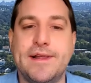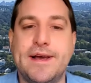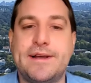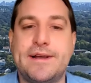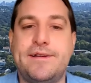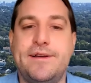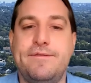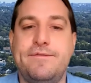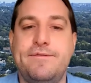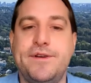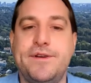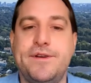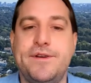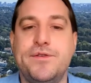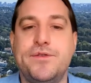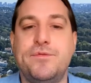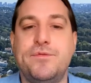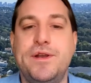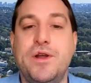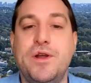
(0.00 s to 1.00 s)
elected
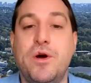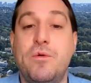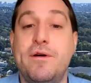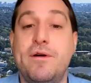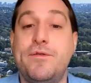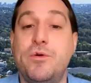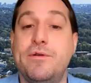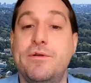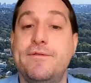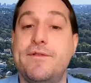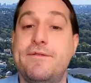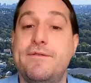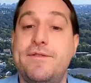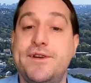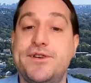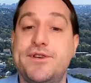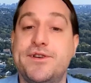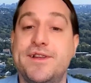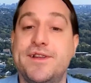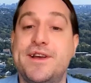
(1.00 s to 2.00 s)
officials we know of who have
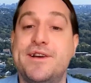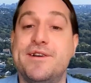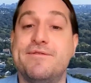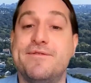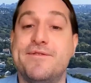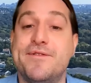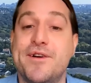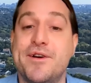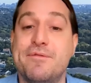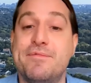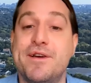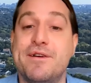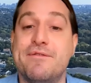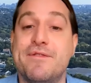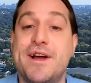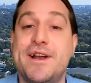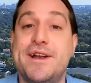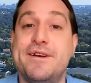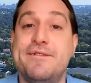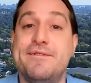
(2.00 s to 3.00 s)
officially confirmed they're
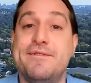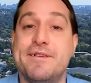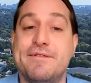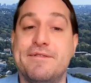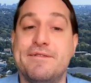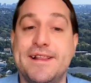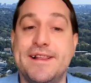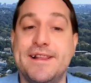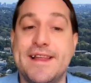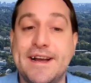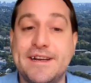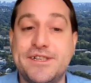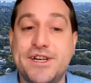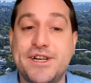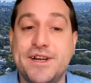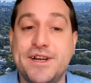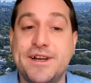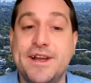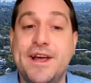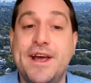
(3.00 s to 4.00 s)
running for
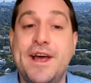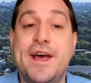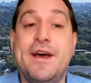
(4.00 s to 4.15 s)
re-election.